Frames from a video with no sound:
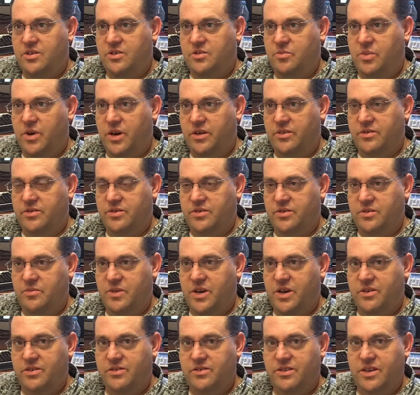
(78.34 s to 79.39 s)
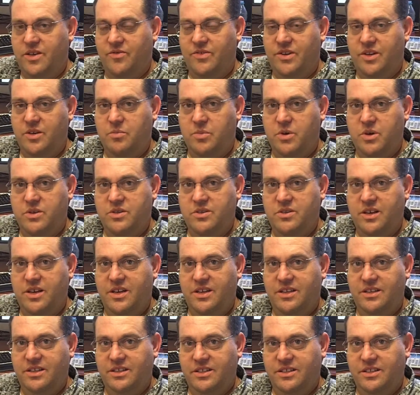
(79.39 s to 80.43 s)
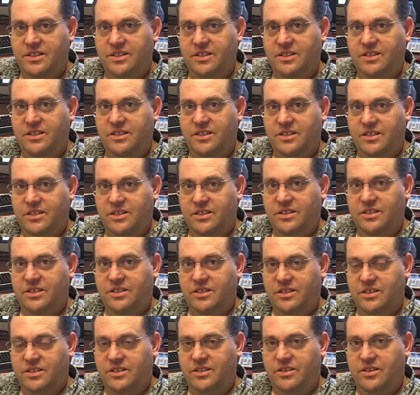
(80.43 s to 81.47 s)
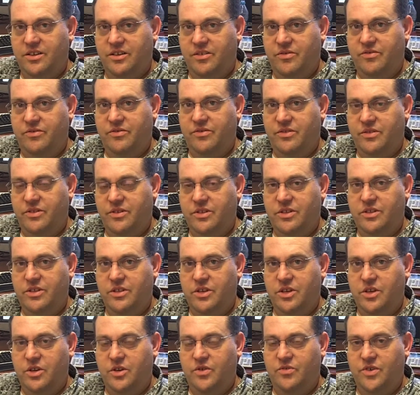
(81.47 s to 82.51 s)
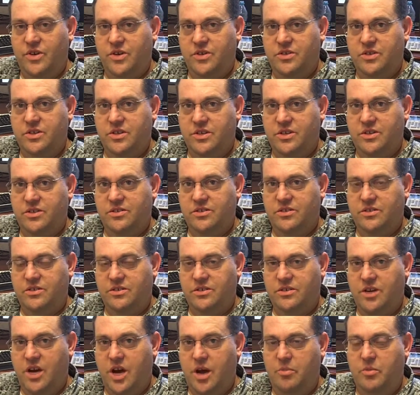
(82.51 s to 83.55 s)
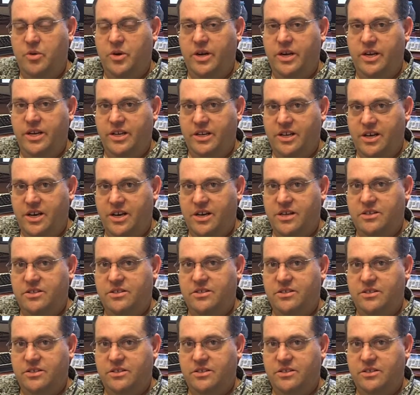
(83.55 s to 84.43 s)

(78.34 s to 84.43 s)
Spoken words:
sponsors about 70% of the university's operating costs.